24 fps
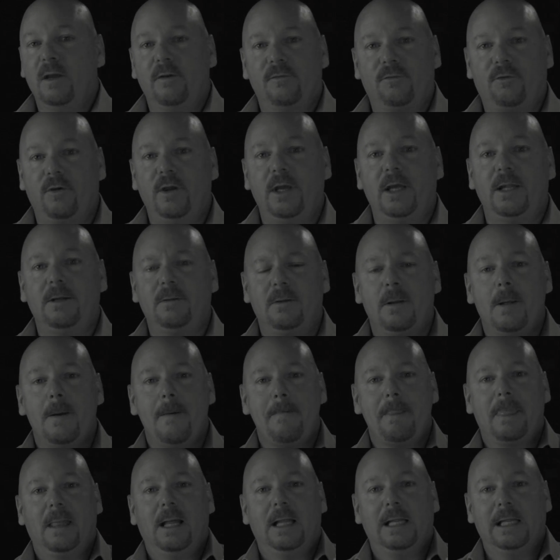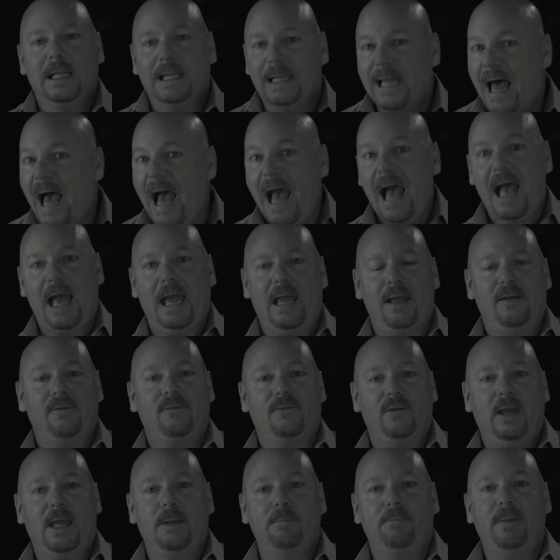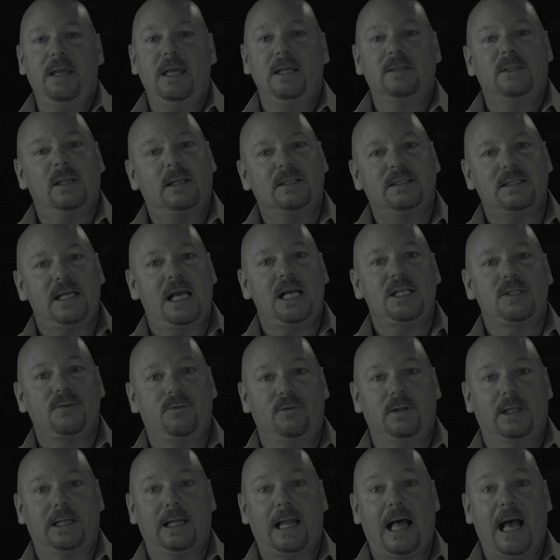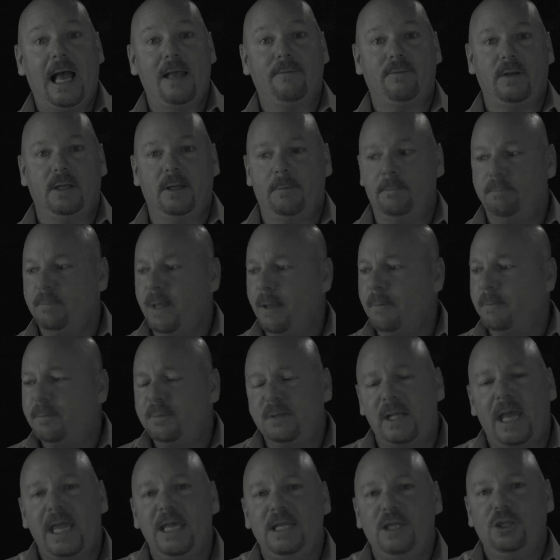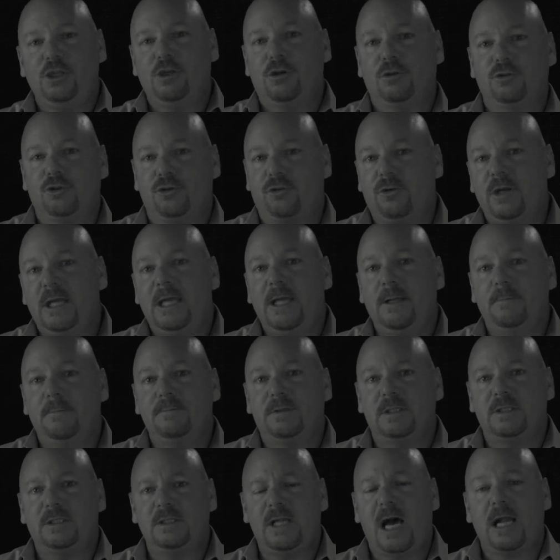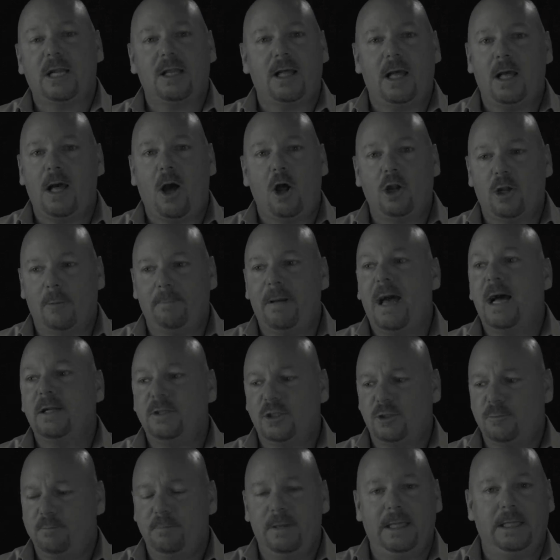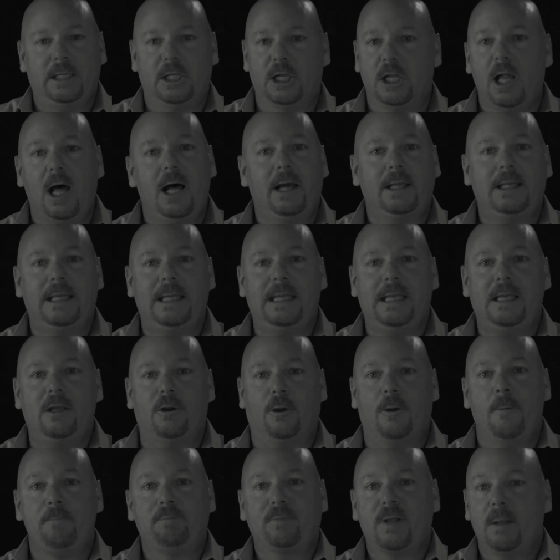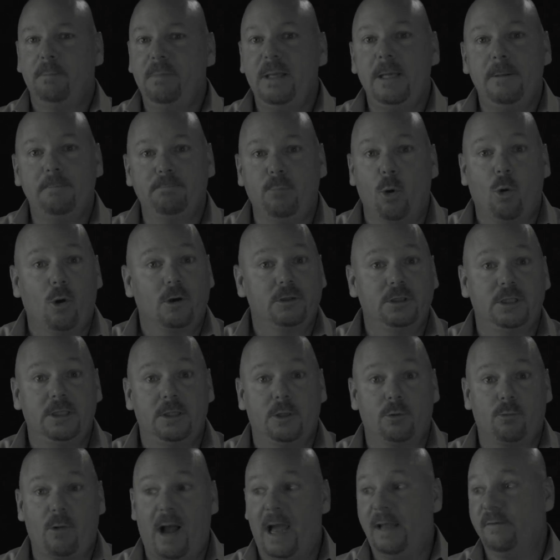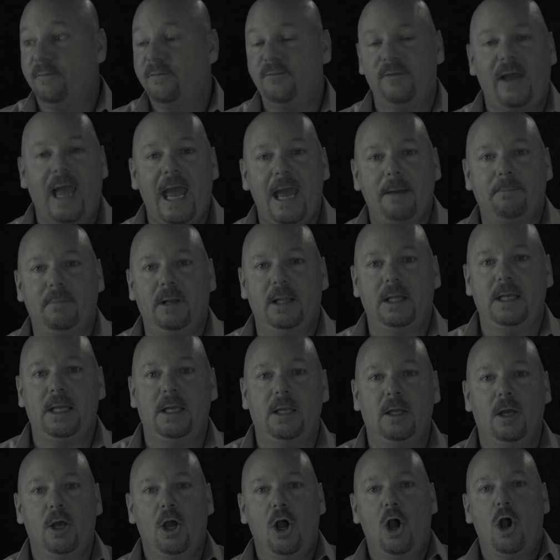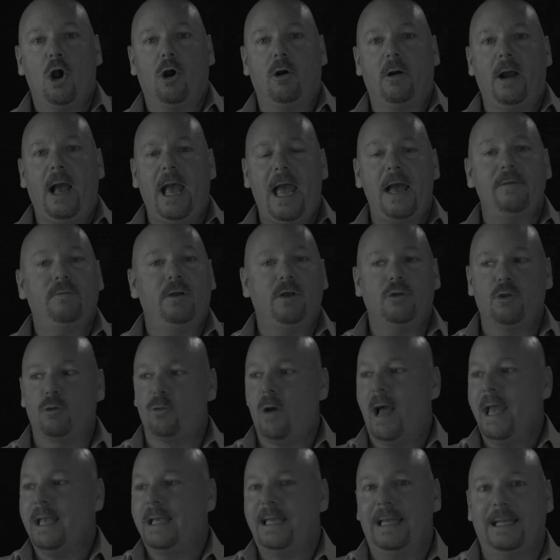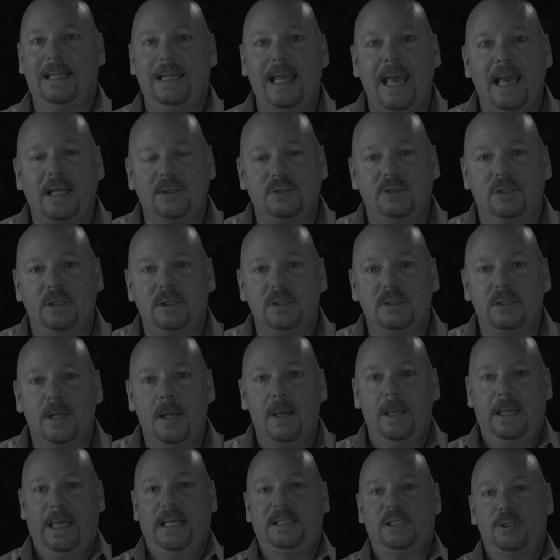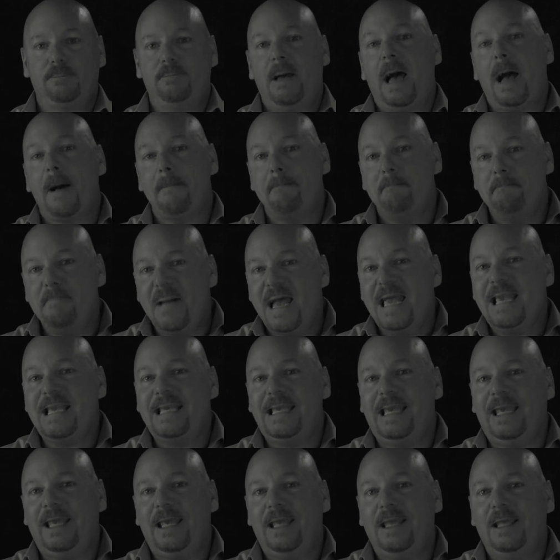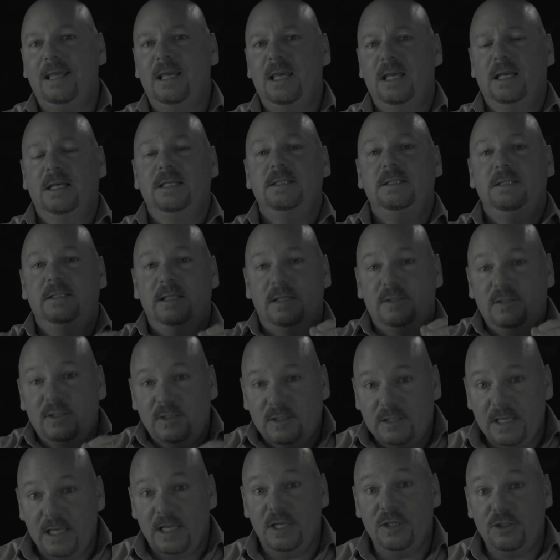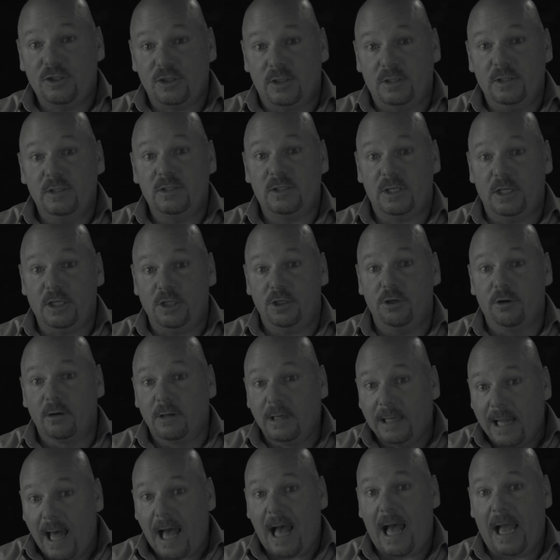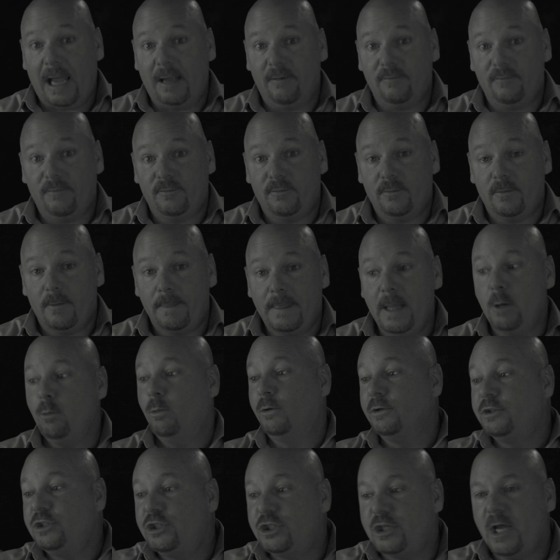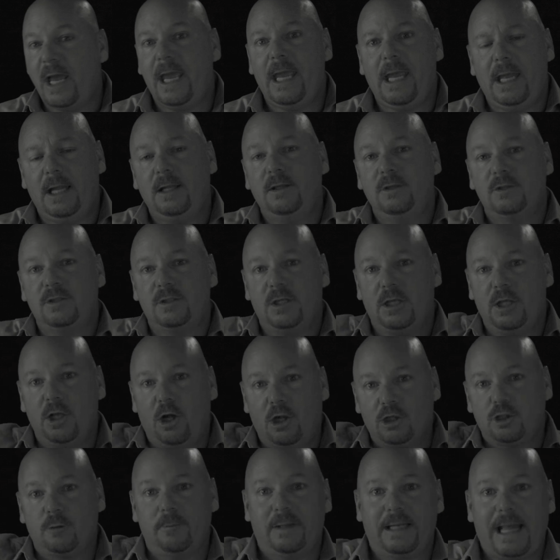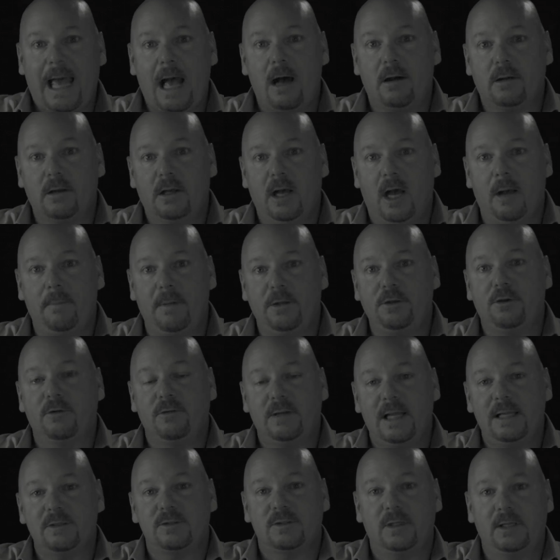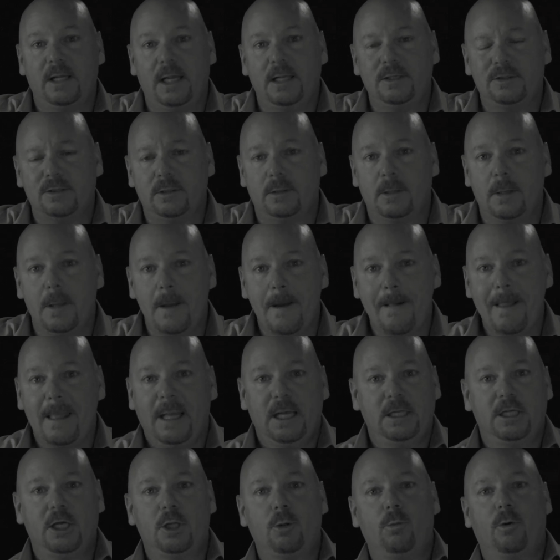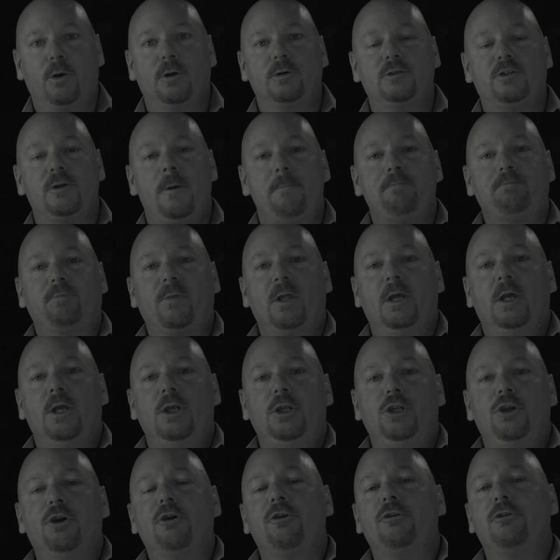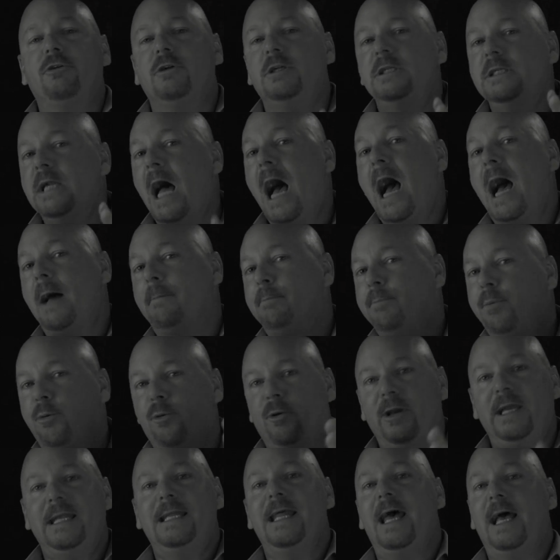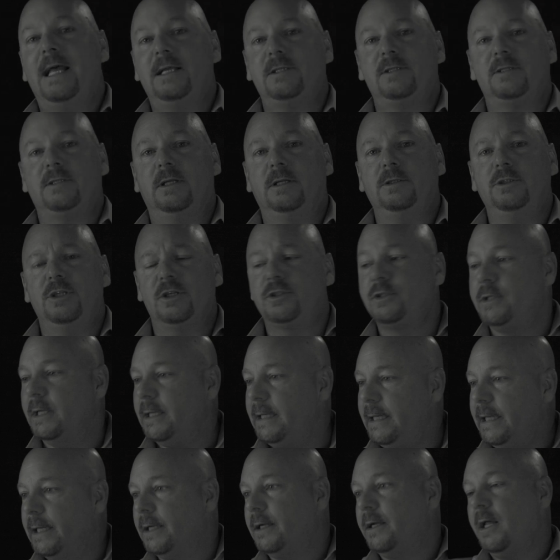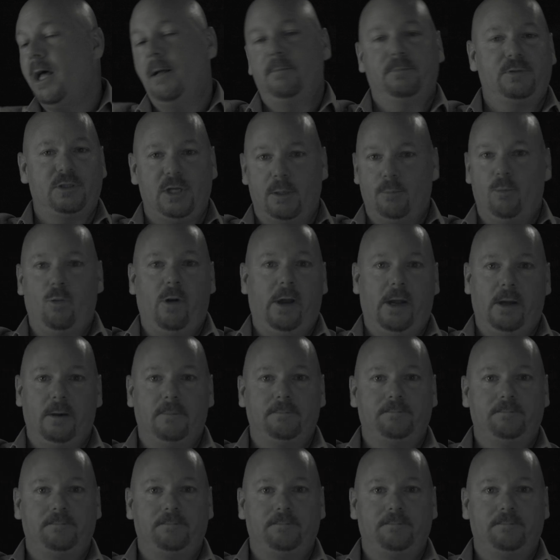Friend, life and being successful in life and obtaining your dreams, it's not all about just being lucky or being born in the right family or having the right connections. It's about making decisions in your life that will change the ultimate outcome in your destination. In other words, you're not predestined just to end up somewhere.